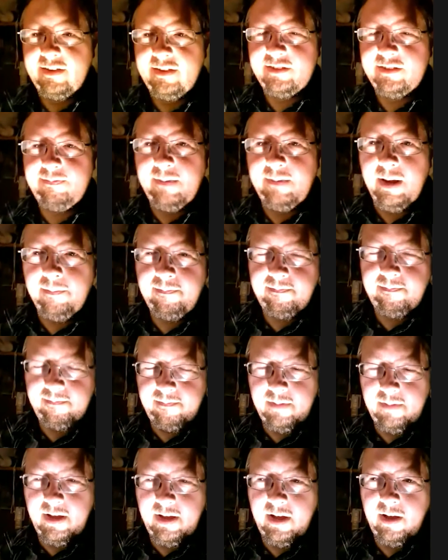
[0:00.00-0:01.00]
my
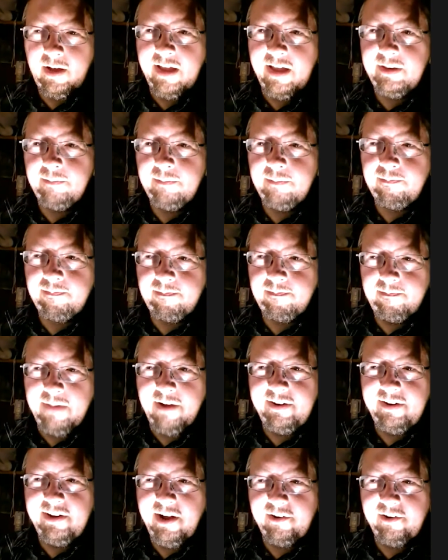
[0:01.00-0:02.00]
Alien
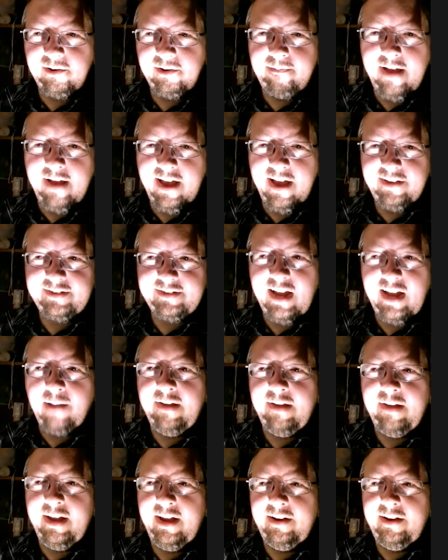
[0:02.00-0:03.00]
Bounty Hunter mask I
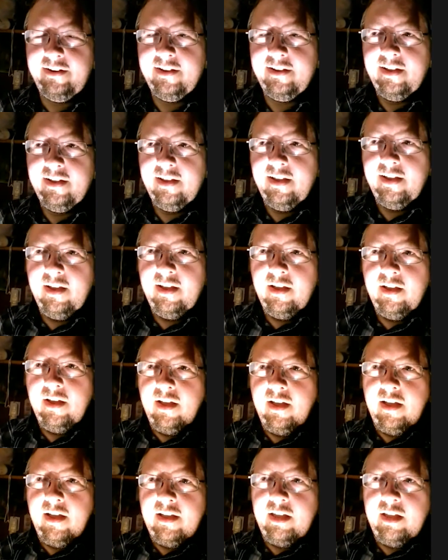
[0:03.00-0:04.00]
made.
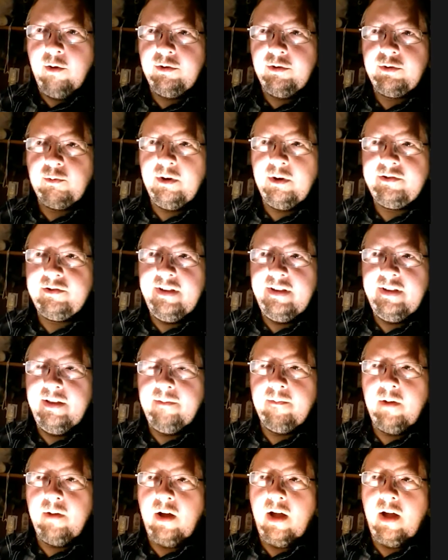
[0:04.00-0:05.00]
It was originally
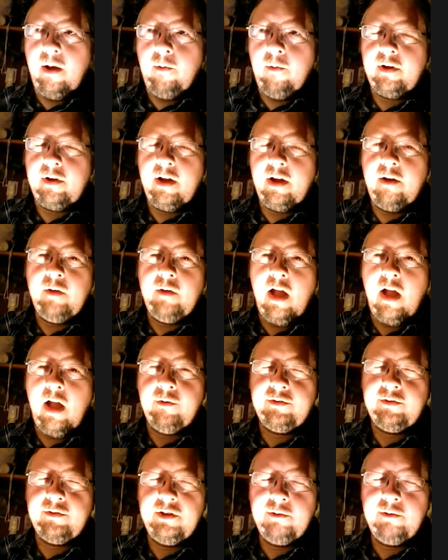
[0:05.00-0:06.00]
I was
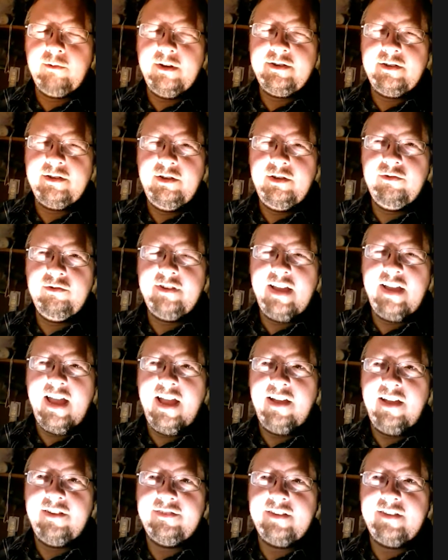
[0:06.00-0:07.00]
going to originally use it
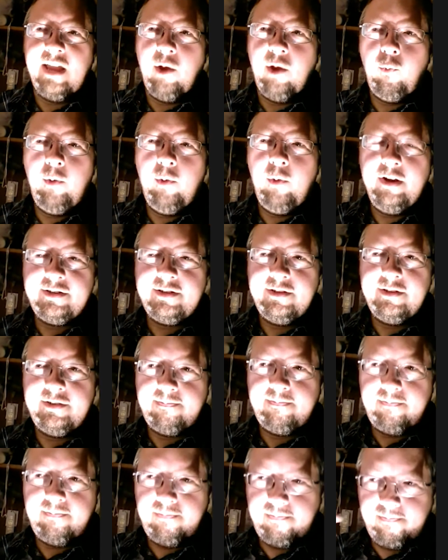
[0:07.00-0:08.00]
as a witch's
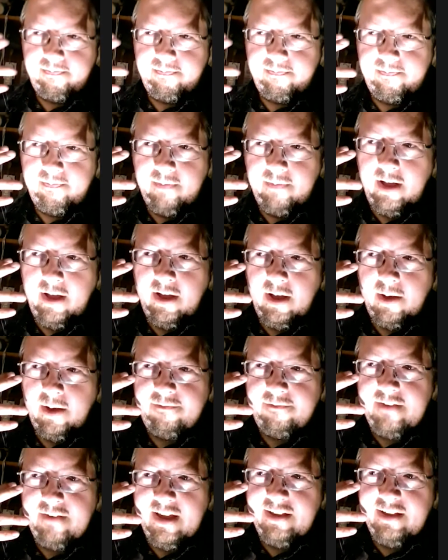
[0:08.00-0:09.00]

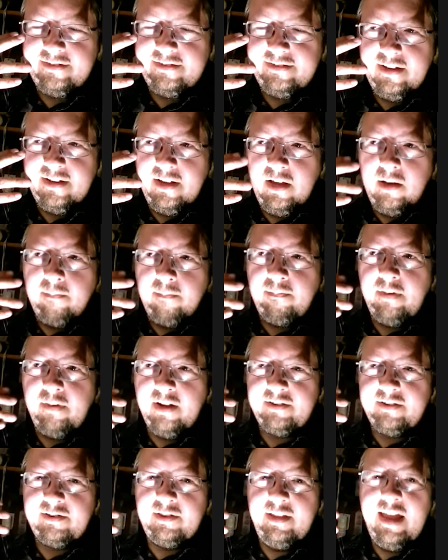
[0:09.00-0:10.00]
face,
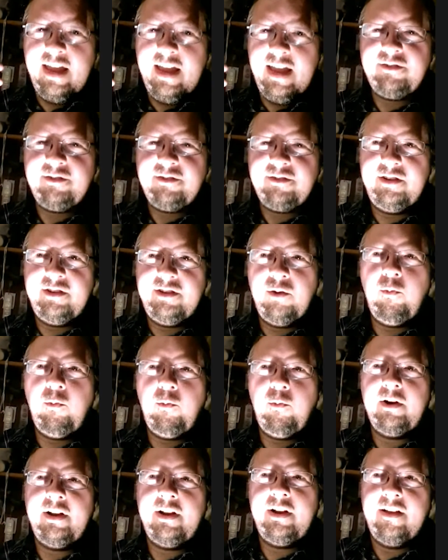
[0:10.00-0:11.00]
but the actress didn't
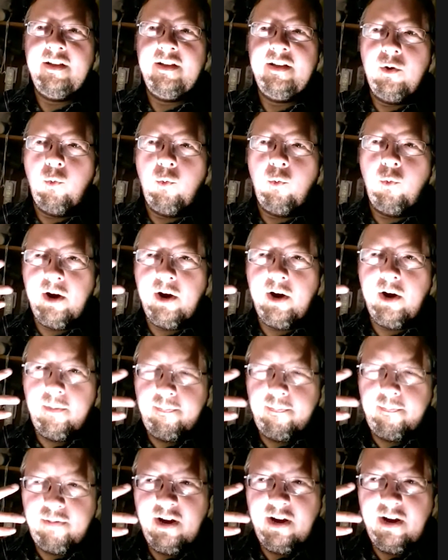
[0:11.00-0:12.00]
want to wear
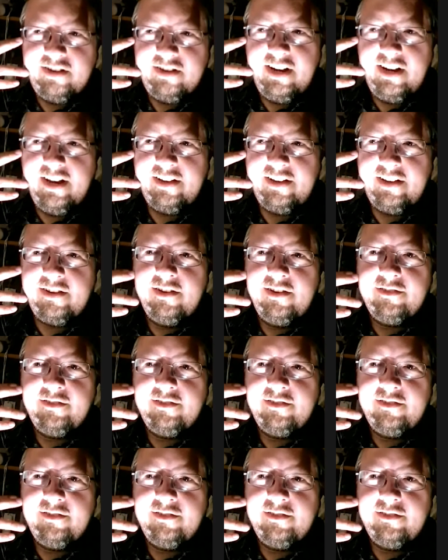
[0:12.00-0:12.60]
a prosthetic